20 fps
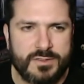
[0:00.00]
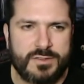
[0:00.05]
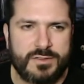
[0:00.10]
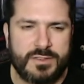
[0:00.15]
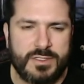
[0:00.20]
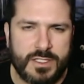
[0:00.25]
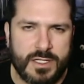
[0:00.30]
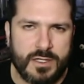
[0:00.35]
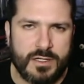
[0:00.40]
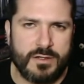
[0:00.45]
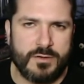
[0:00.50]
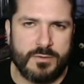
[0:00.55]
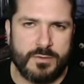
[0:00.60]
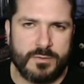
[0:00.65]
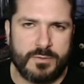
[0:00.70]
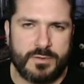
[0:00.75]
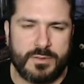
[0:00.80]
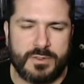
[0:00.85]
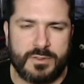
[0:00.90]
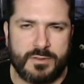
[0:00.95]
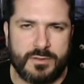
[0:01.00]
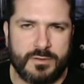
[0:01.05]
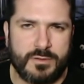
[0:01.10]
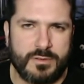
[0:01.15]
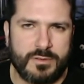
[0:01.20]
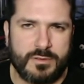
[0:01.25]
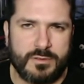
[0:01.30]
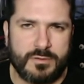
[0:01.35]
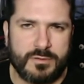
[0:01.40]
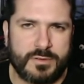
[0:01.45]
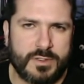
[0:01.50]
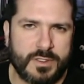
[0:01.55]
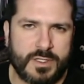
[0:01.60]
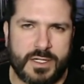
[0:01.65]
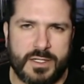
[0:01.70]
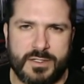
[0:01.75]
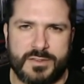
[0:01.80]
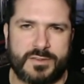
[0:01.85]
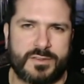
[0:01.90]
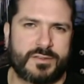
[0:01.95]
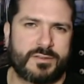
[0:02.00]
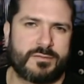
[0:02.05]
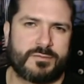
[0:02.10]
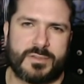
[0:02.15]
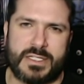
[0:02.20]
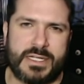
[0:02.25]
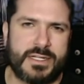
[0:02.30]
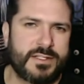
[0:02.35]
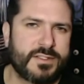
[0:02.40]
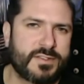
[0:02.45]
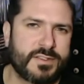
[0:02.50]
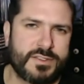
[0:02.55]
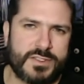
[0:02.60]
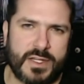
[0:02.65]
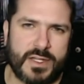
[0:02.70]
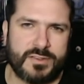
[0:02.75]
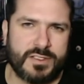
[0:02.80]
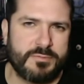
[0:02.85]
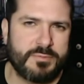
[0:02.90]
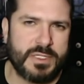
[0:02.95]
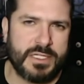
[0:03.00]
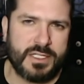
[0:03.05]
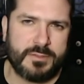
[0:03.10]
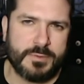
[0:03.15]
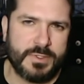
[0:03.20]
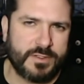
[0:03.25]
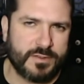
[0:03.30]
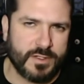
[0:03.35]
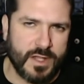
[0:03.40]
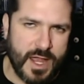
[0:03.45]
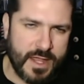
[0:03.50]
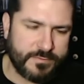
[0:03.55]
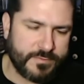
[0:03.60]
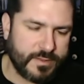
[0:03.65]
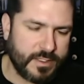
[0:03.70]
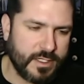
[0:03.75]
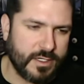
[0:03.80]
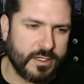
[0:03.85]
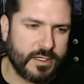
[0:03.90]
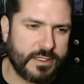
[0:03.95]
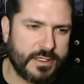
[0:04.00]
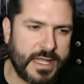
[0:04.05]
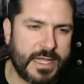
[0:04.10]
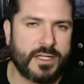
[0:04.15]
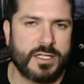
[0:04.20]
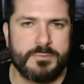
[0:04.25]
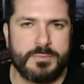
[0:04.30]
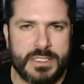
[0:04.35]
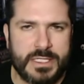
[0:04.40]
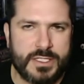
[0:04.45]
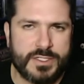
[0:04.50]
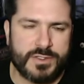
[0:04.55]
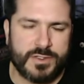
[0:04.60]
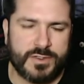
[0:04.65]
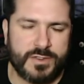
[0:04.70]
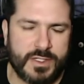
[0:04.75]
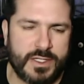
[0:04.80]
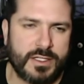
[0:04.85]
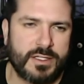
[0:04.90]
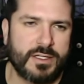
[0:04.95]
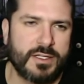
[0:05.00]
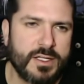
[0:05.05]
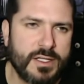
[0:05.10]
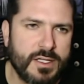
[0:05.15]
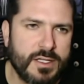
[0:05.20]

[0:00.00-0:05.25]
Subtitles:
they're going to get into Jesse Pinkman's life here, and that could be interesting,